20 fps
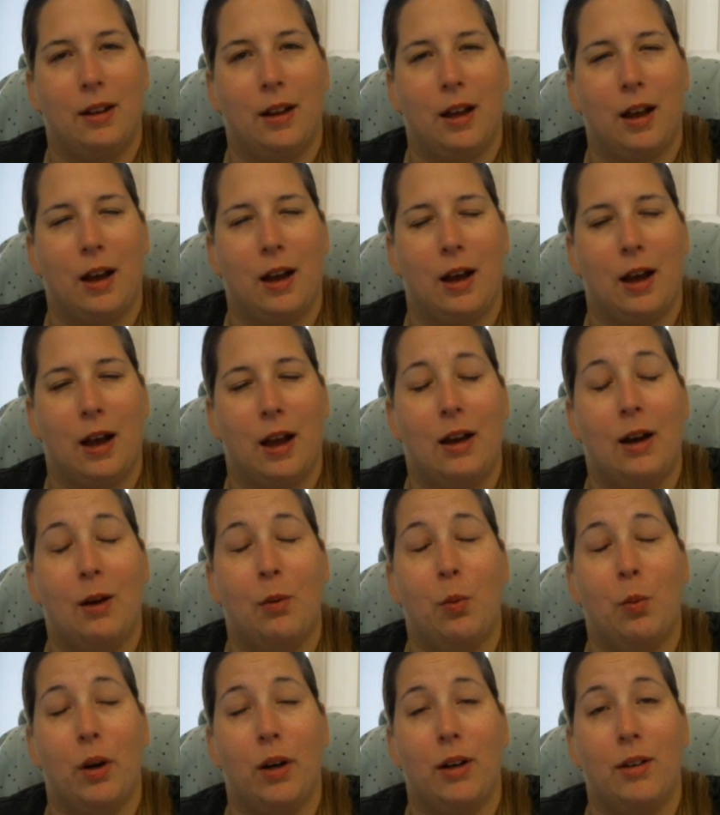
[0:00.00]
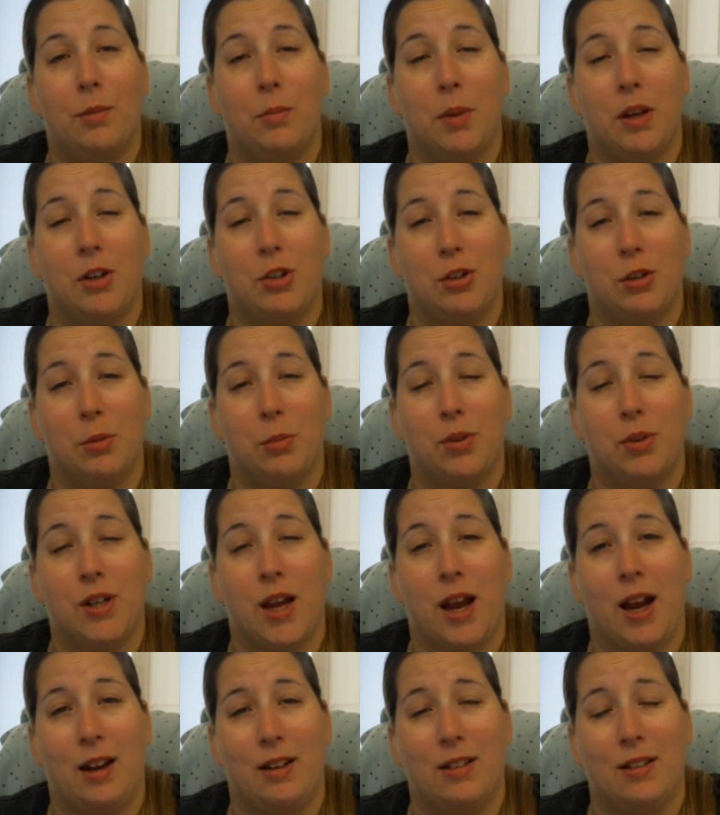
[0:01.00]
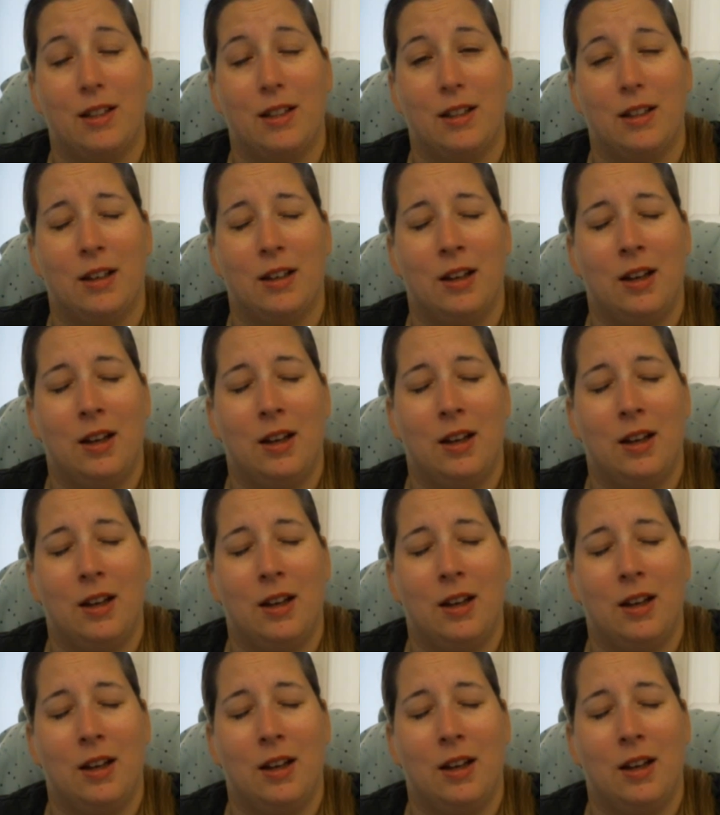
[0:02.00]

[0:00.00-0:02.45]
and I wanted to make sure to protect it